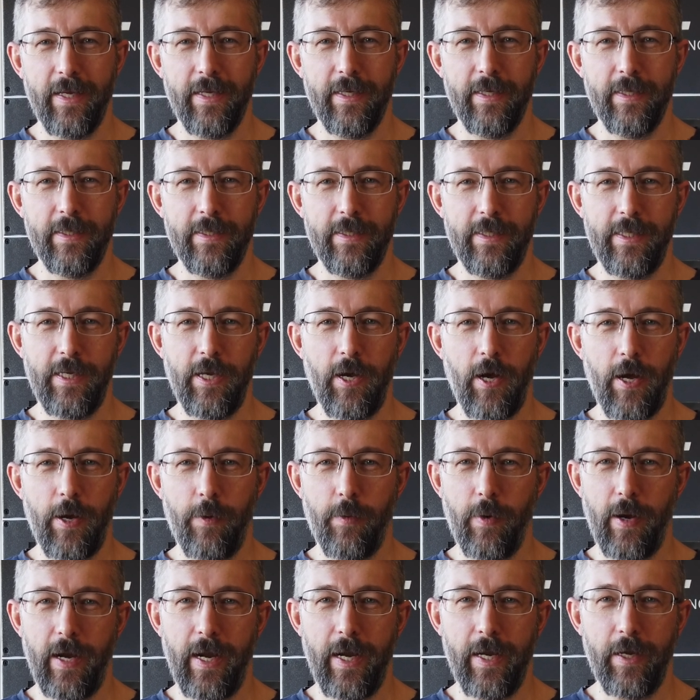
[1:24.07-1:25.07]
a
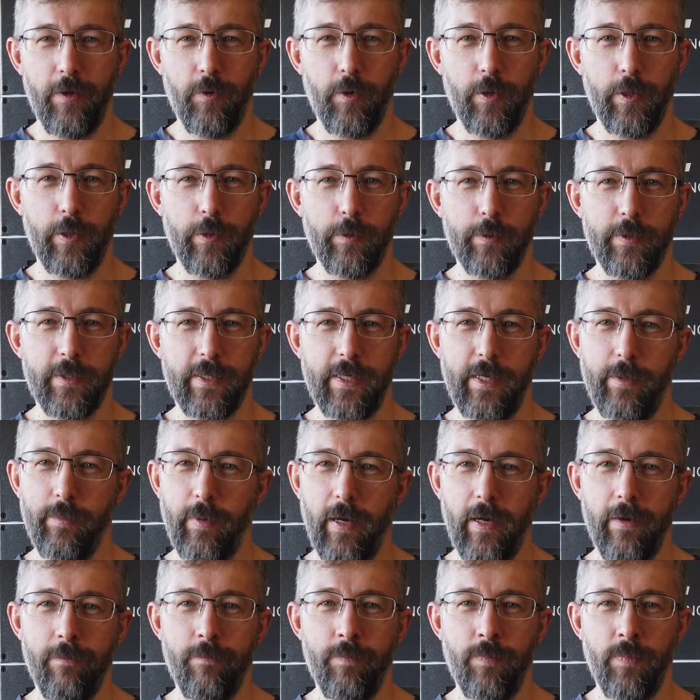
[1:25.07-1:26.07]
DIY oil
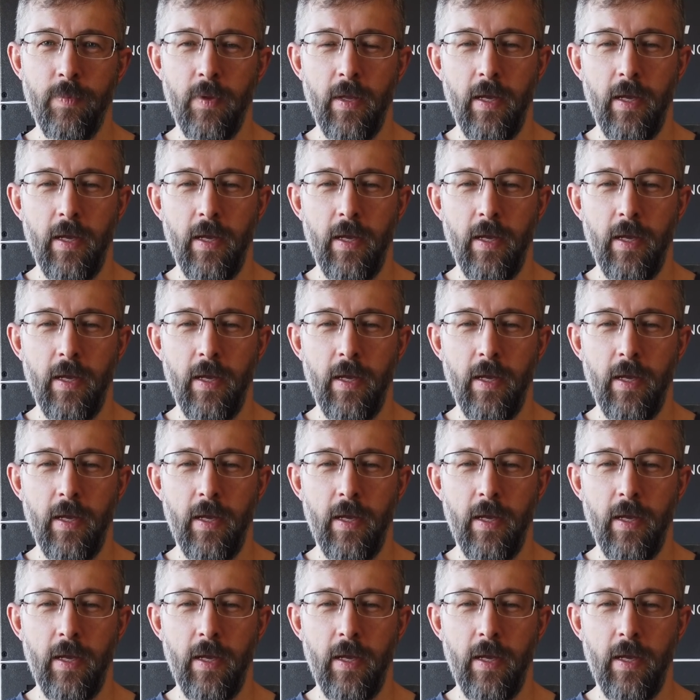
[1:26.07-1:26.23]
skimmer,